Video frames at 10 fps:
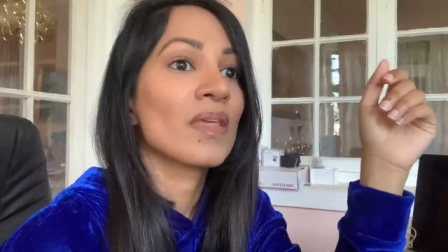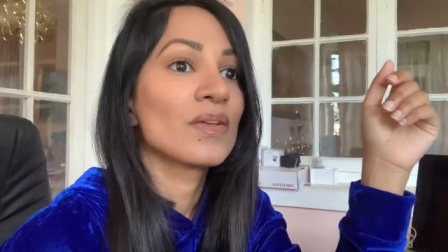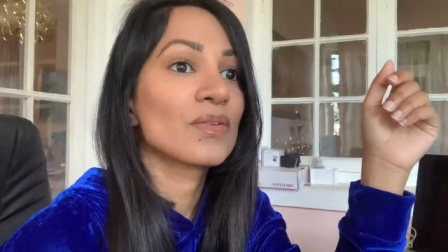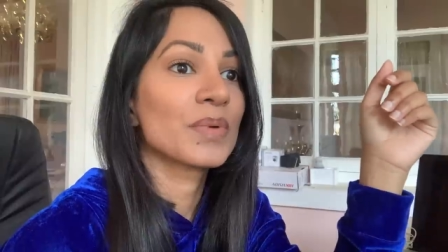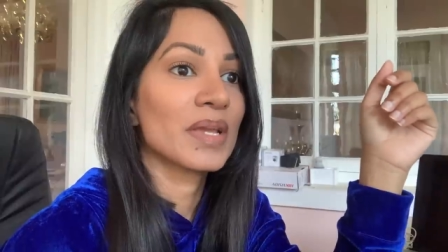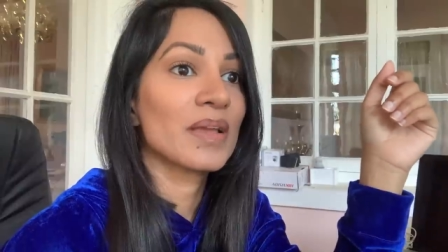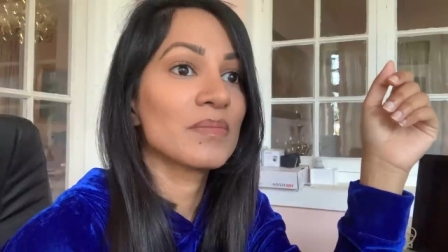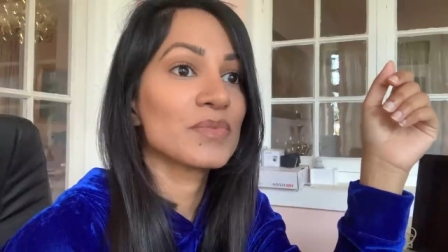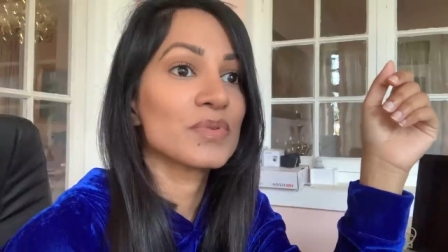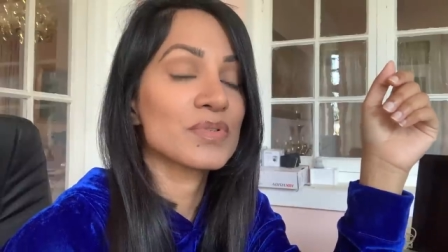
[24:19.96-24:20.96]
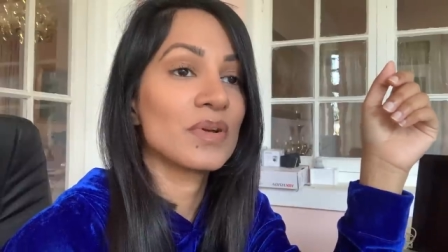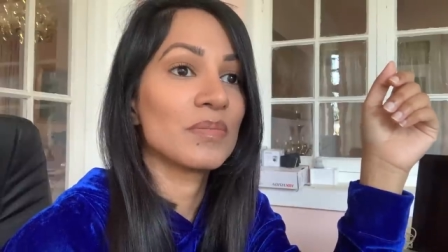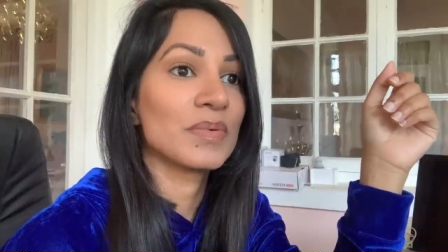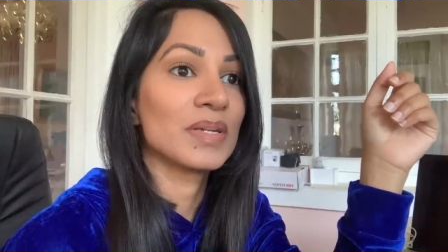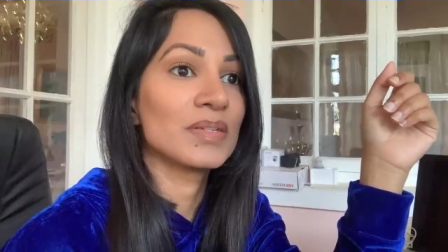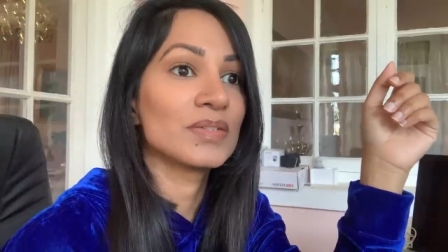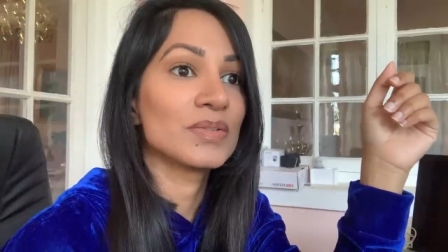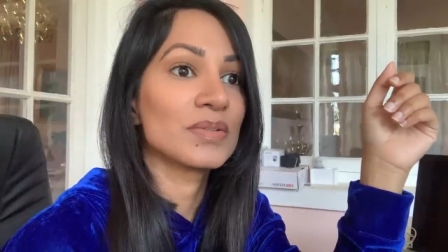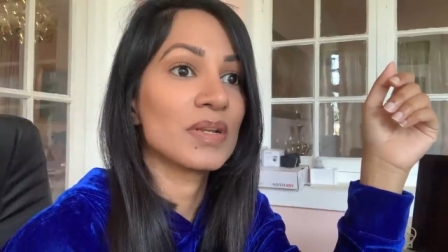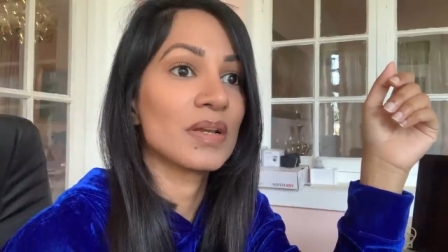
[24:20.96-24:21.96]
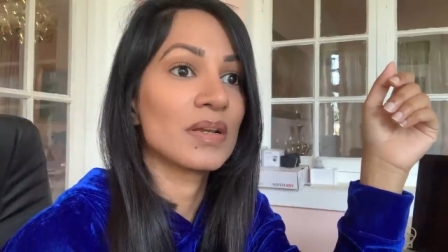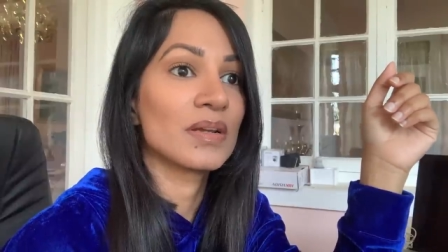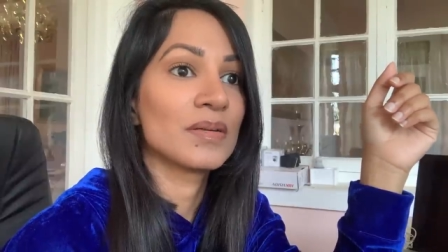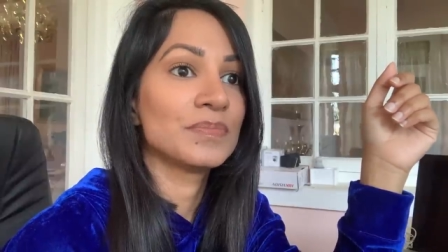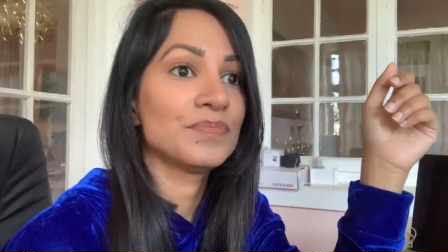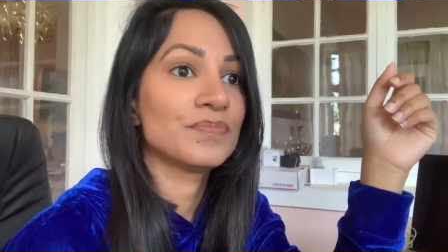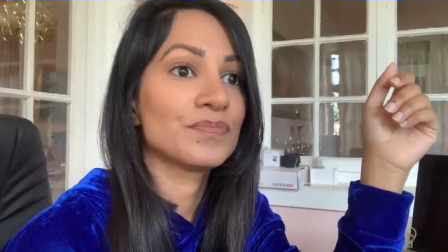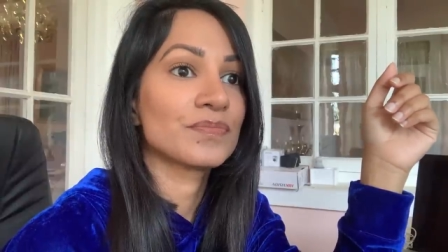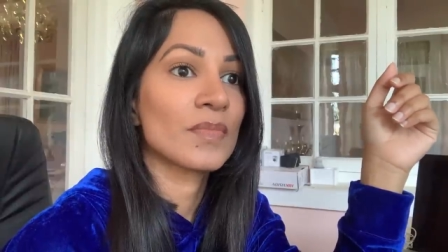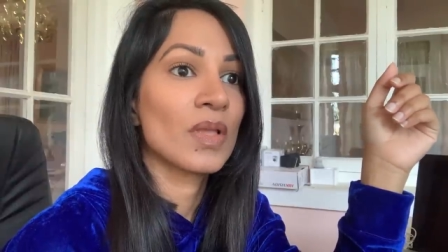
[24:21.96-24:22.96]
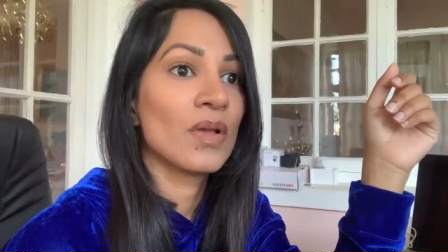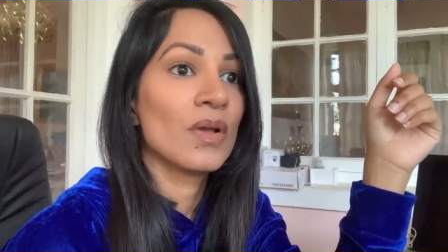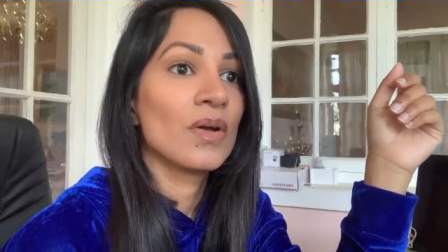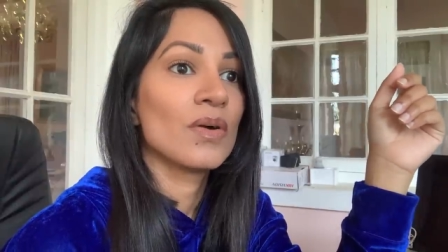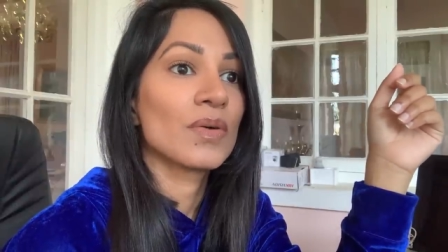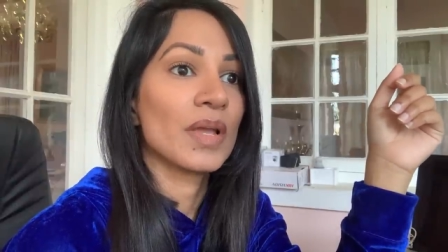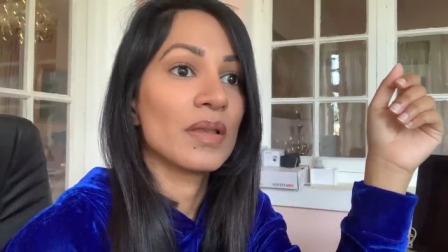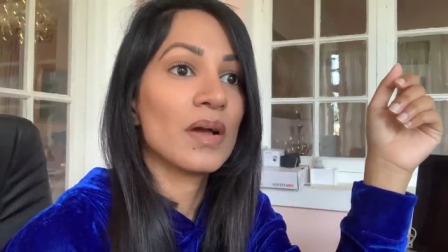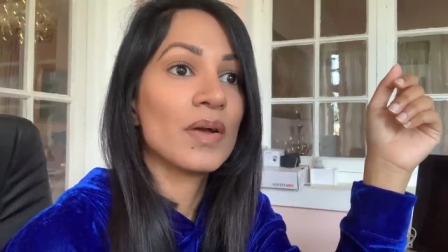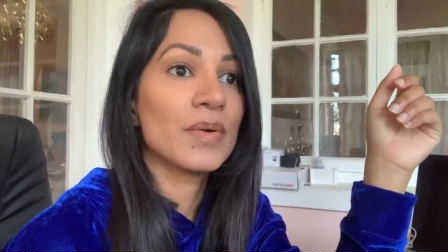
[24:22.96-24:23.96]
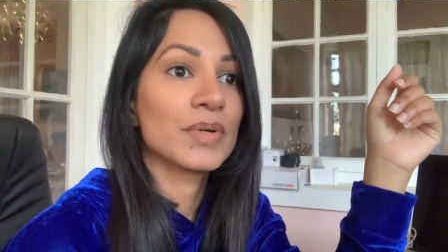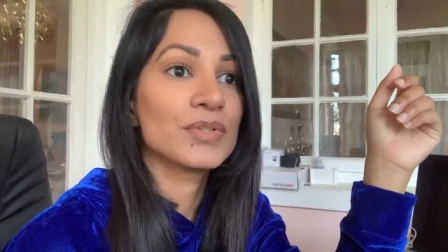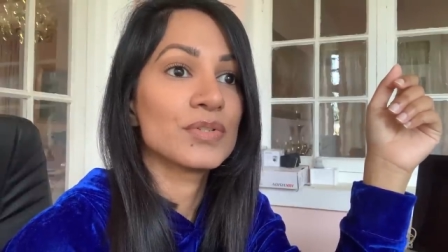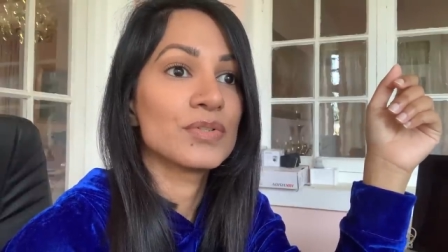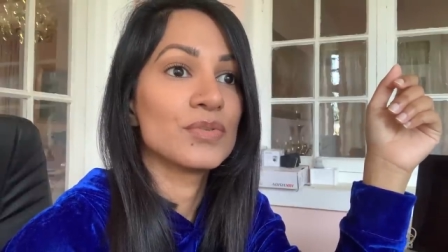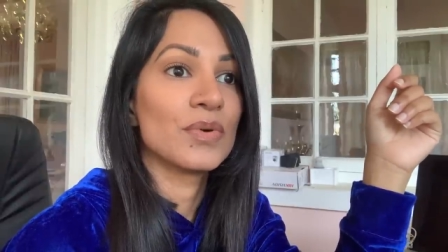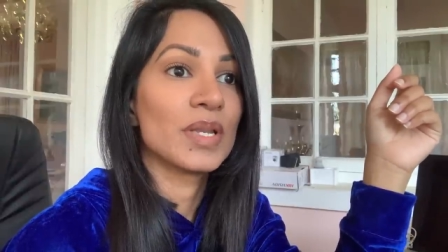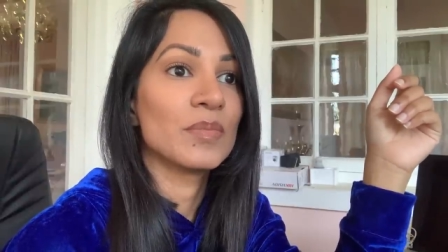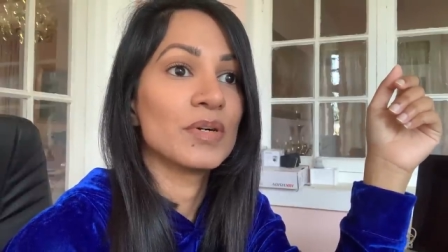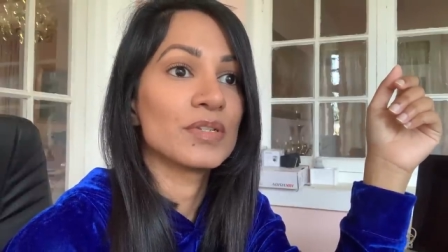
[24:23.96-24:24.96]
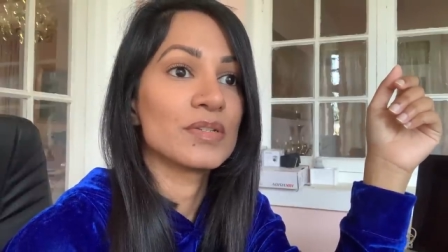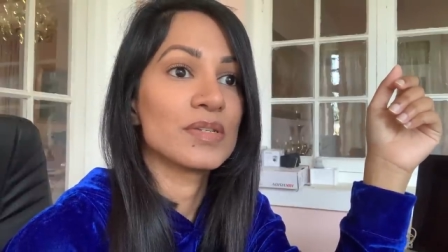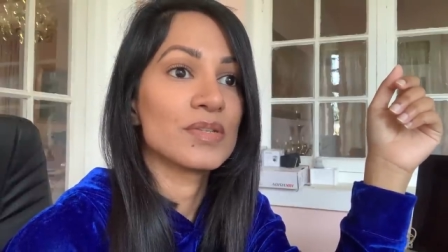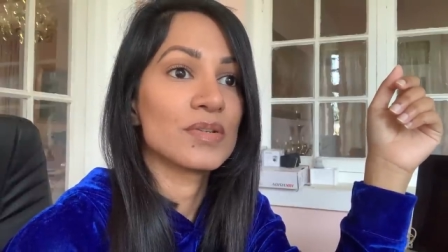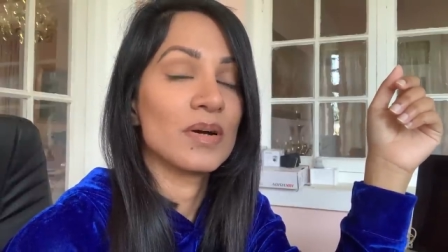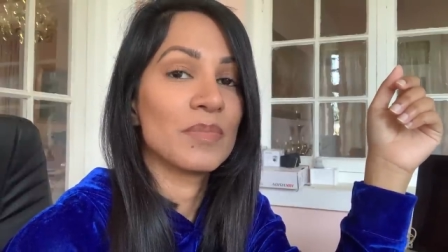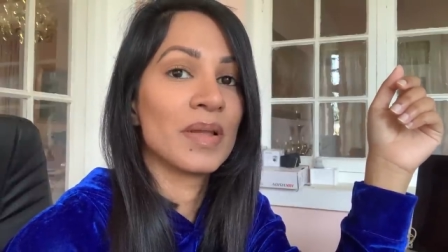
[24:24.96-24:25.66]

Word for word: So we came to a stop and she was like, okay, now I want you to do an emergency stop.